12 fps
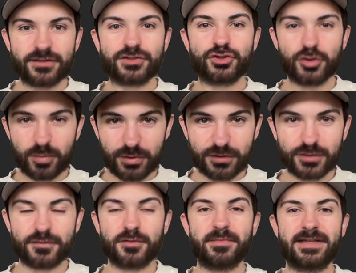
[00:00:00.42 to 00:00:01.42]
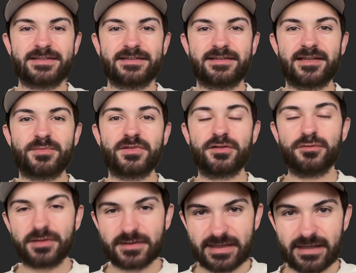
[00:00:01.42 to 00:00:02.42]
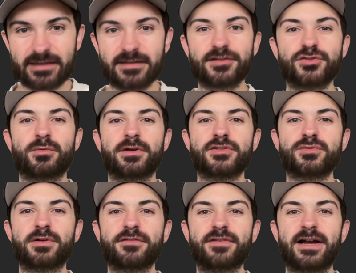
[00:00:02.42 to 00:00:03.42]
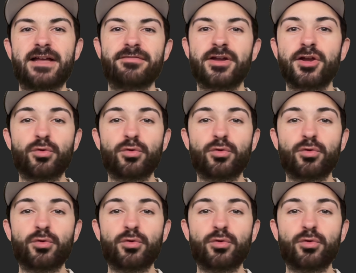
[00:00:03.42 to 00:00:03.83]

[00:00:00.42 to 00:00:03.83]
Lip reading: super useful mixing tips that you can take into 2025.